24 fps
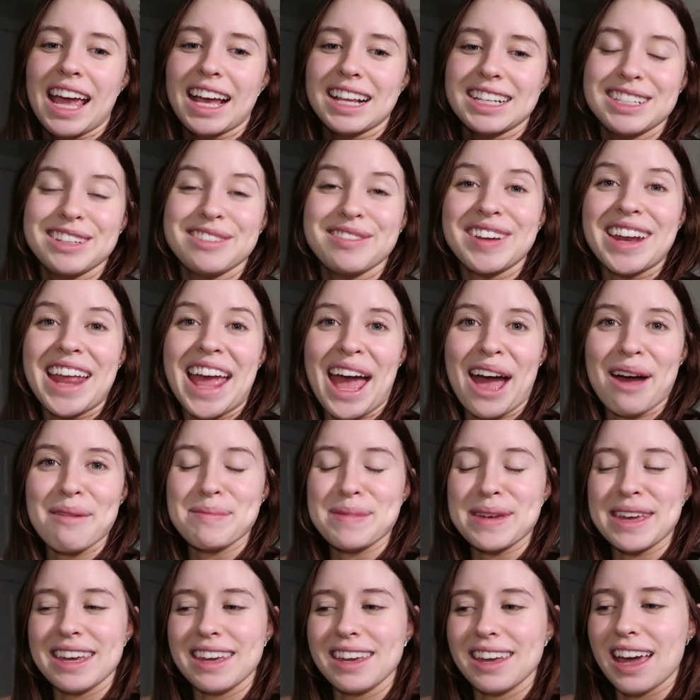active and
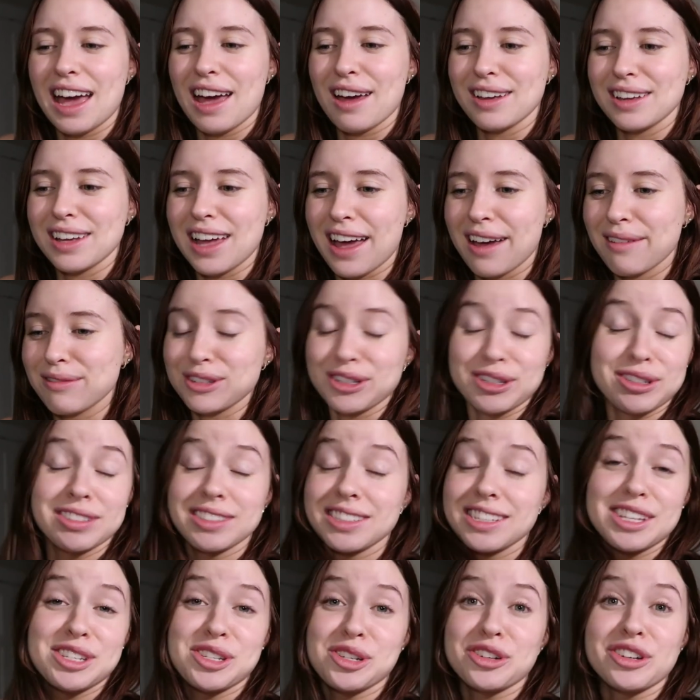happy after
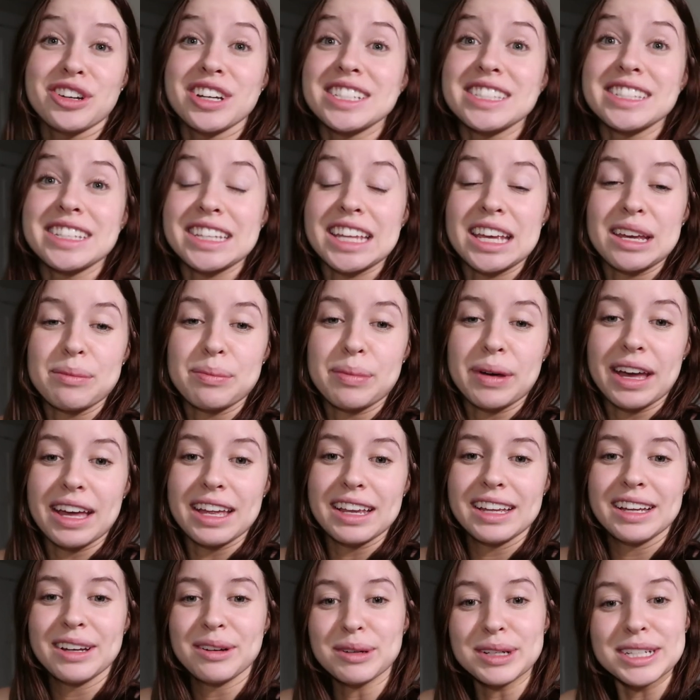such a crazy day. But
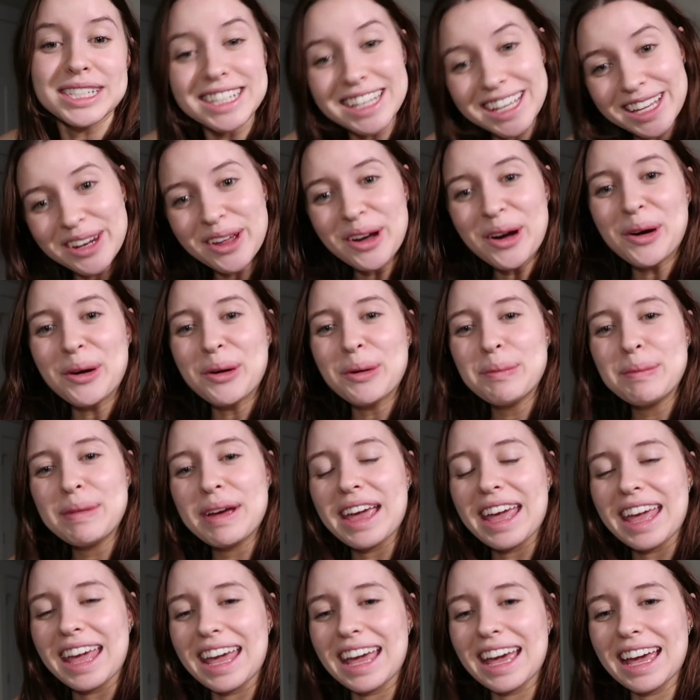we're still at home
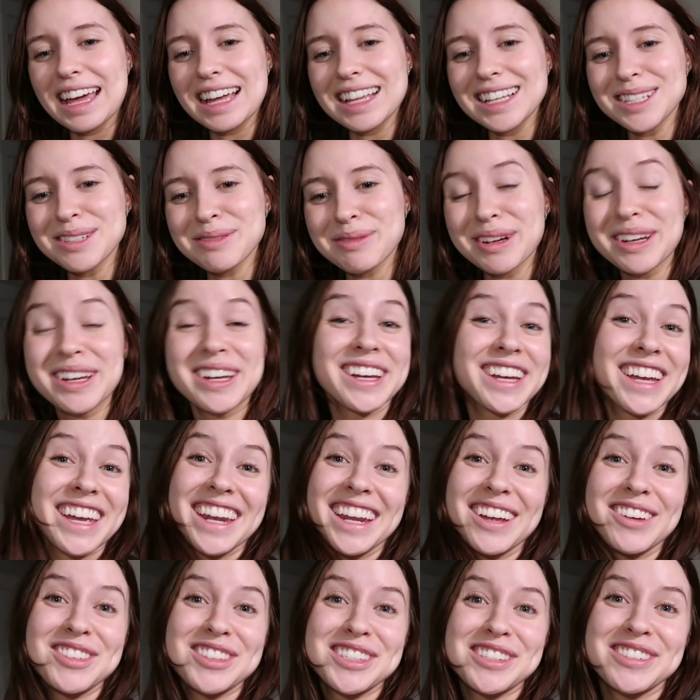and we're cooking
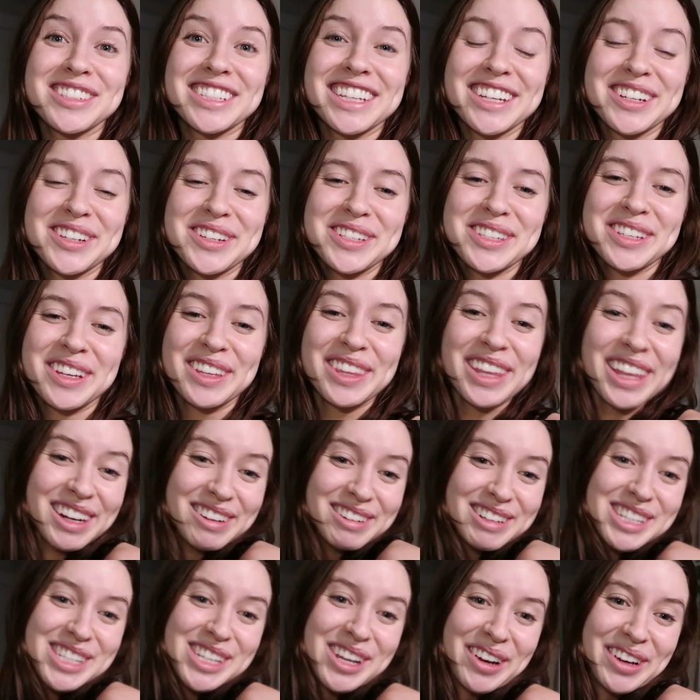up some dinner. So I thought
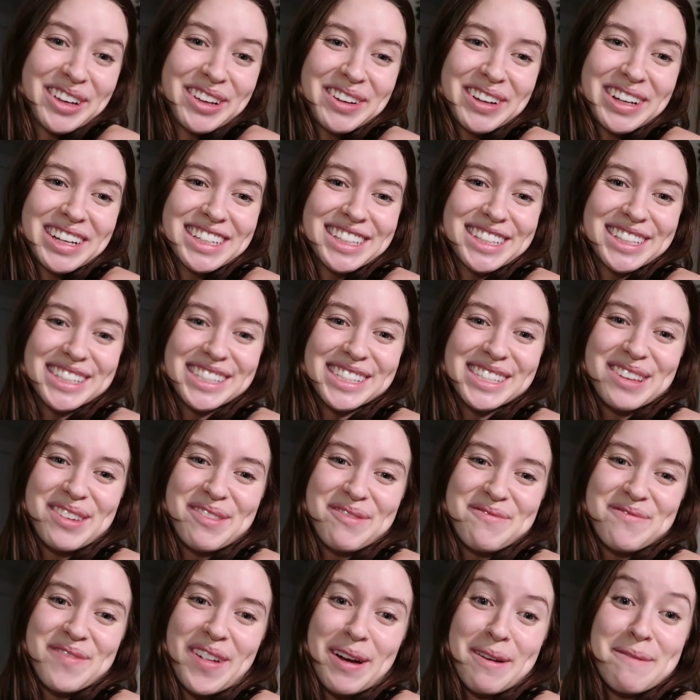I would show you, because
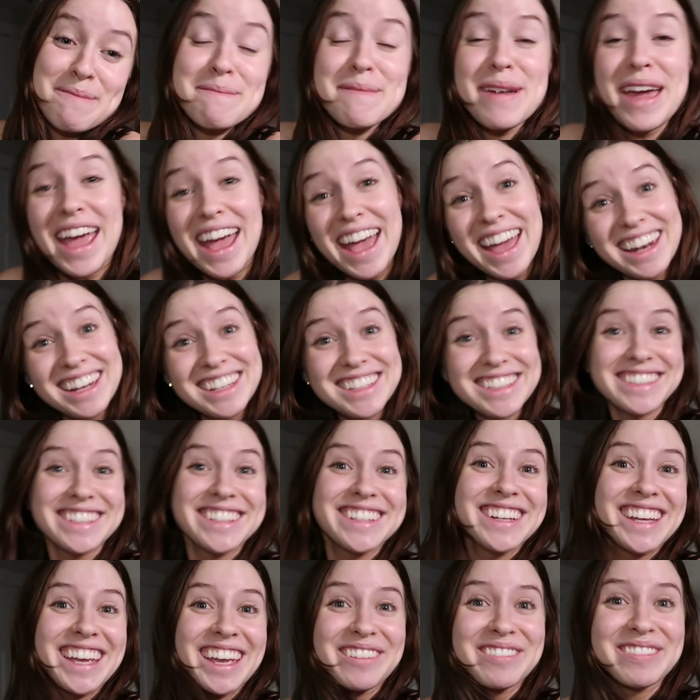my man is
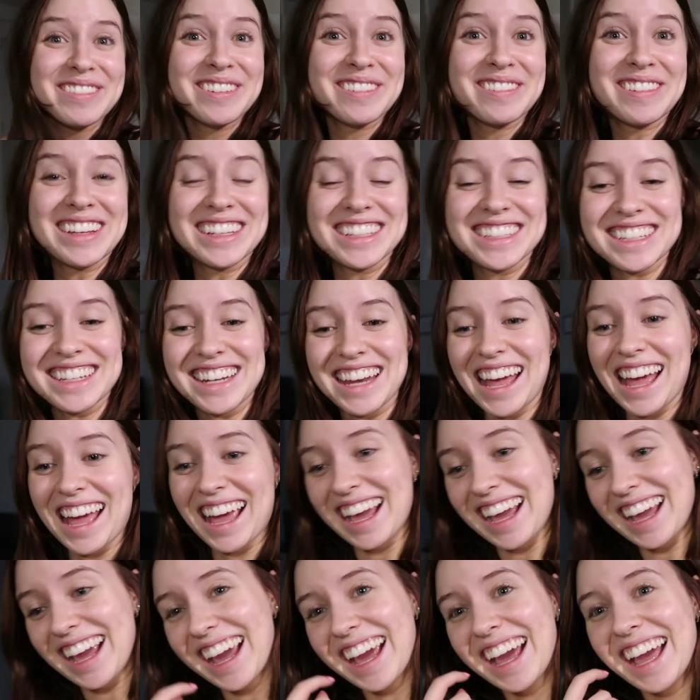cooking for me
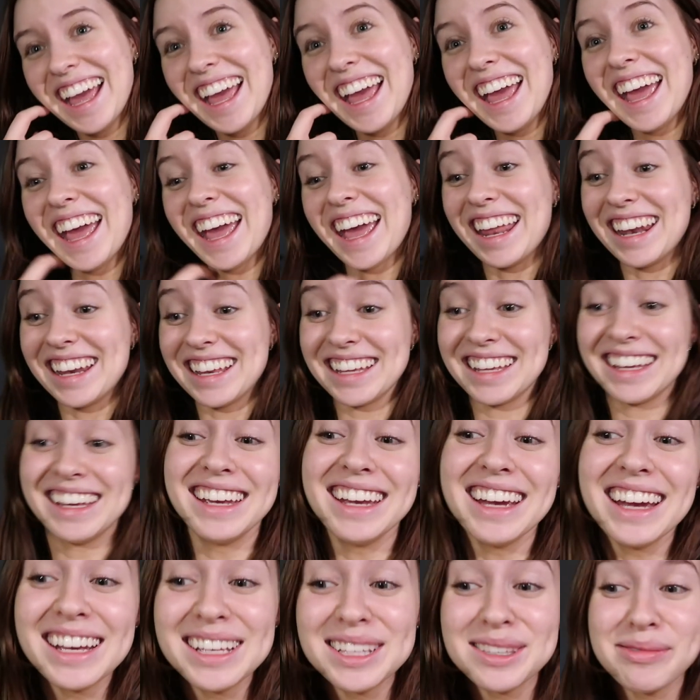tonight and
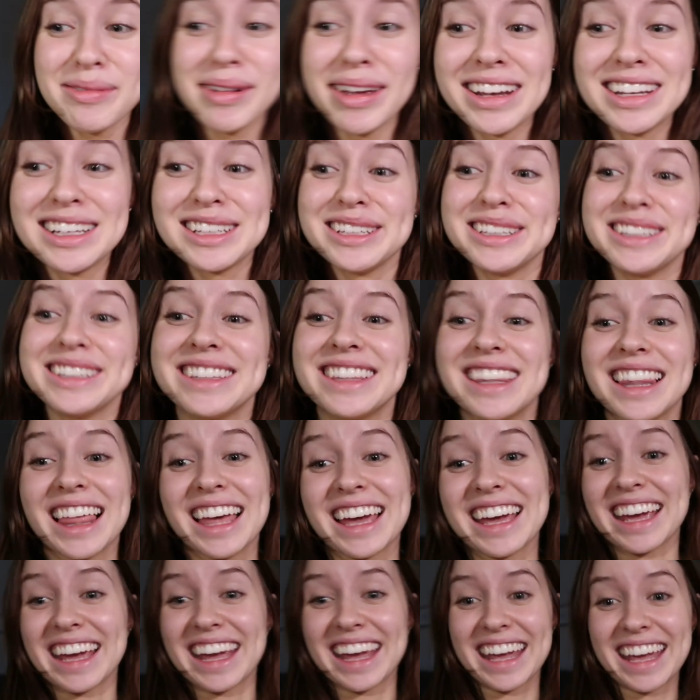he has been
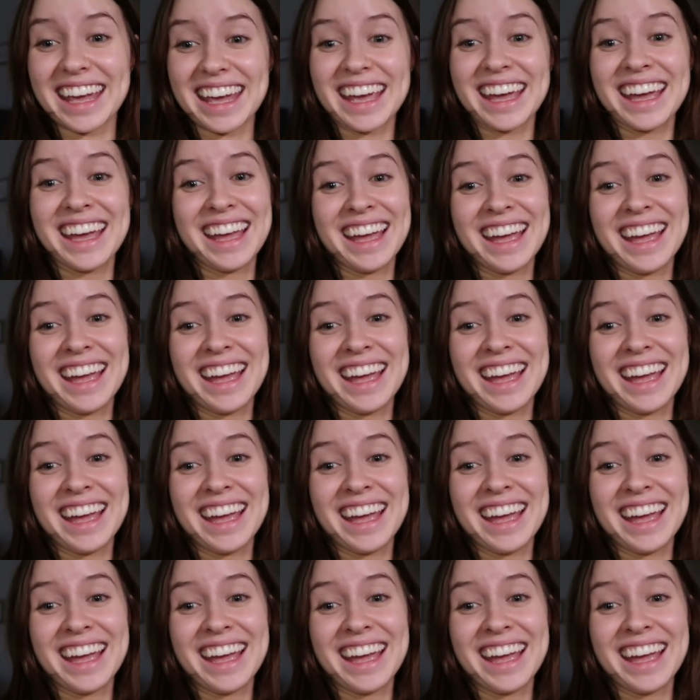like